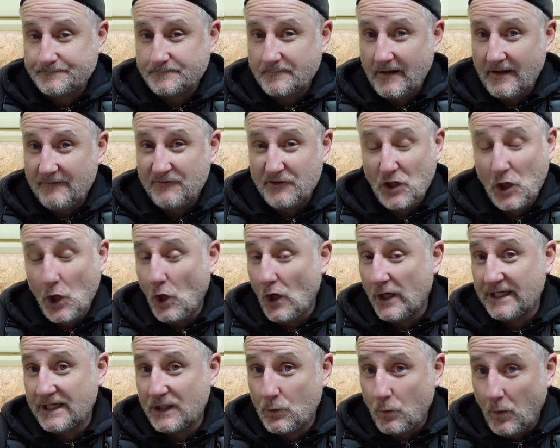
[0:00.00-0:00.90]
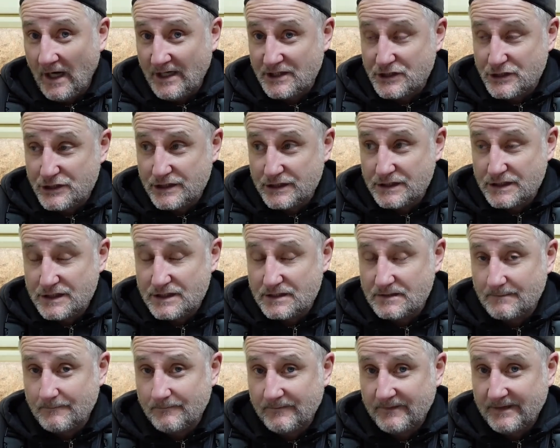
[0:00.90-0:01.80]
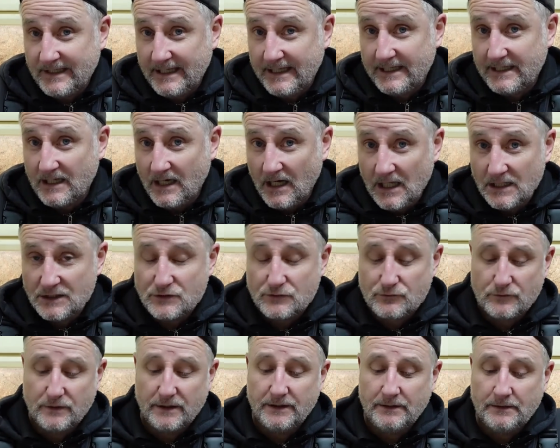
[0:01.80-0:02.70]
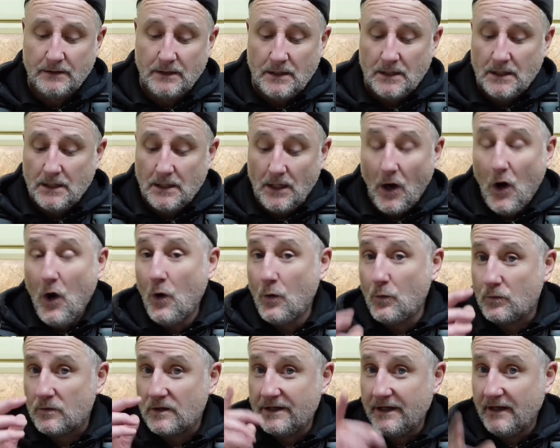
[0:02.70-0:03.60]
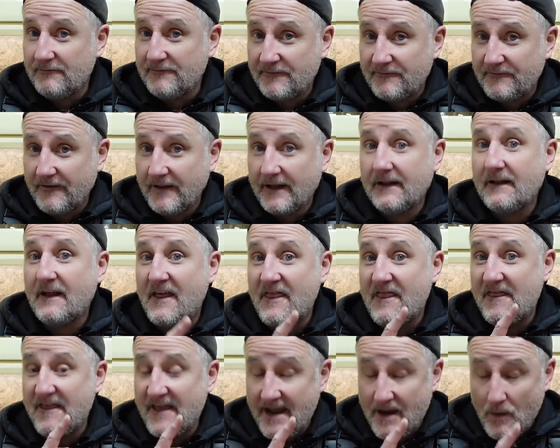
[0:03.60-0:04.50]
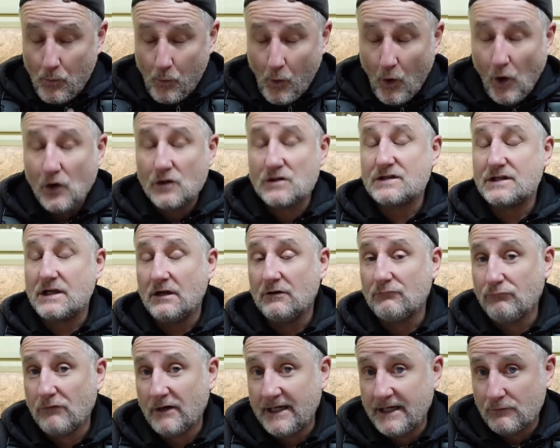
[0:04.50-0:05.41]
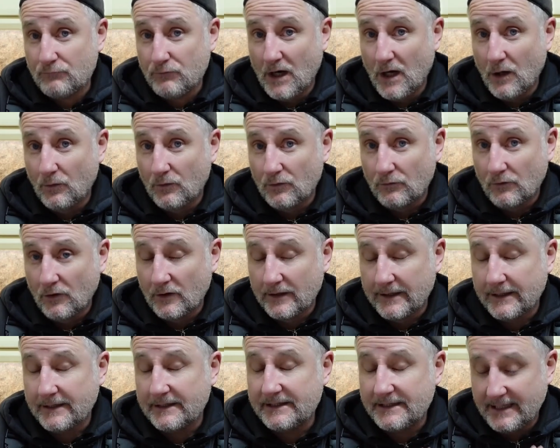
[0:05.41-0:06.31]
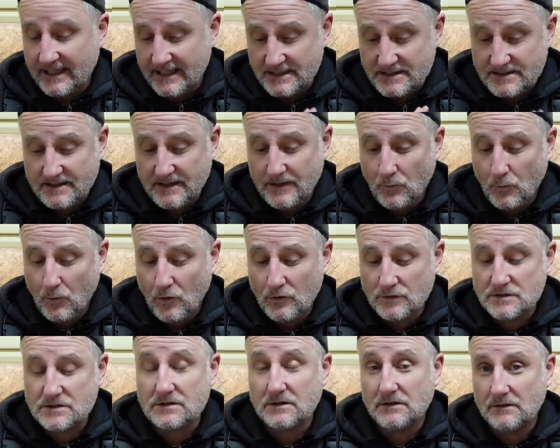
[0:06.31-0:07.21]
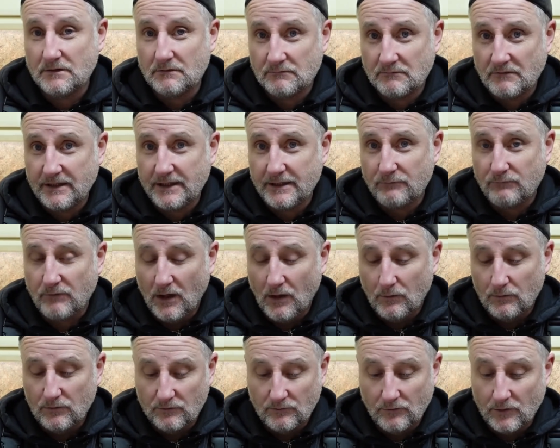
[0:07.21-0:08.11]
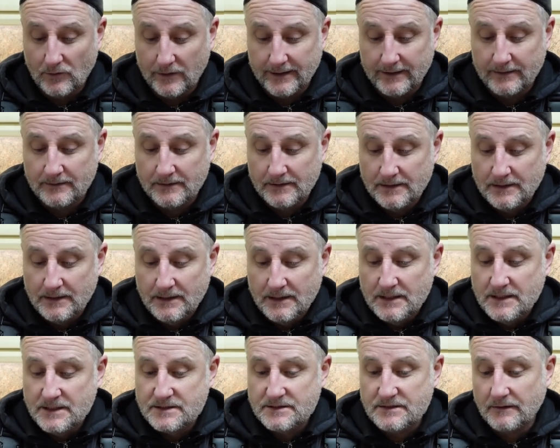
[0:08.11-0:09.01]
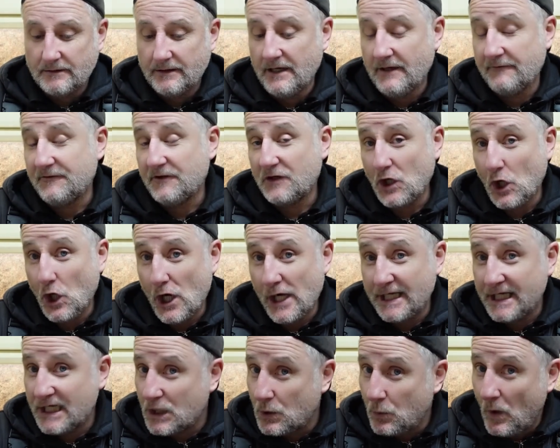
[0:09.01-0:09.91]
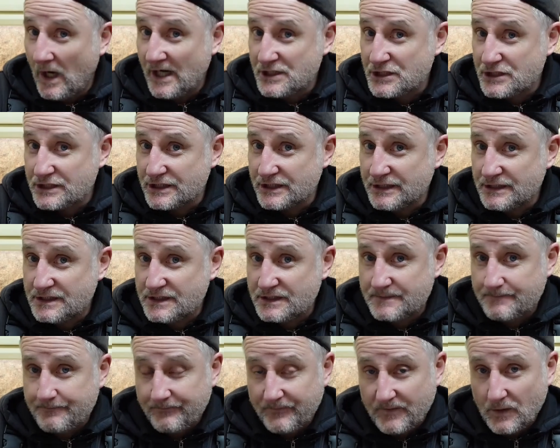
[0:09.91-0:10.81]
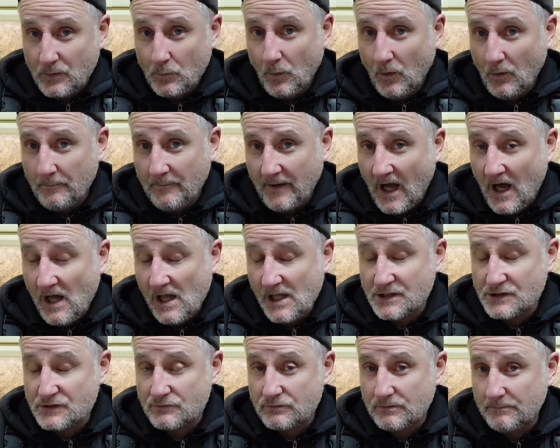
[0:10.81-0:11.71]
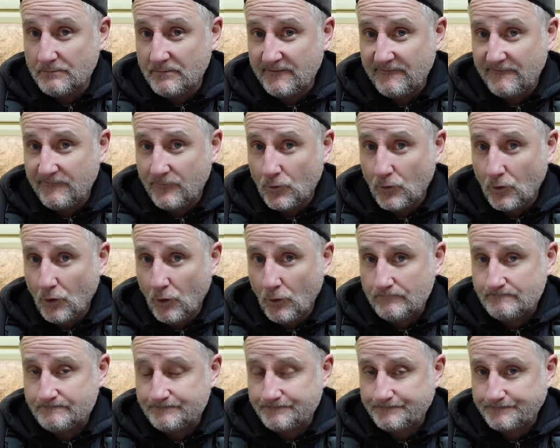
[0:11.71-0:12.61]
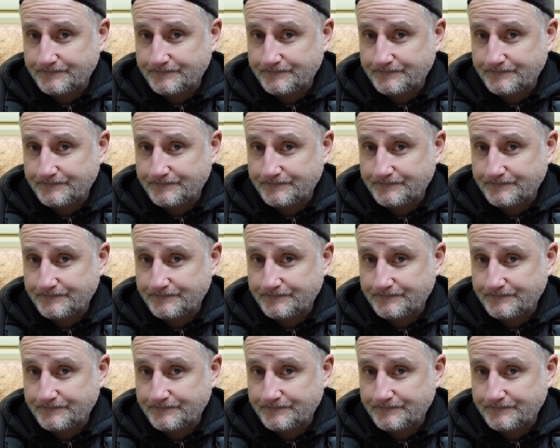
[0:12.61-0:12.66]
If you got any questions, need answering. Oh, the other thing, there was a rear roller on it. Yes, there was a rear roller on it. So yeah, if you got any questions you want answering before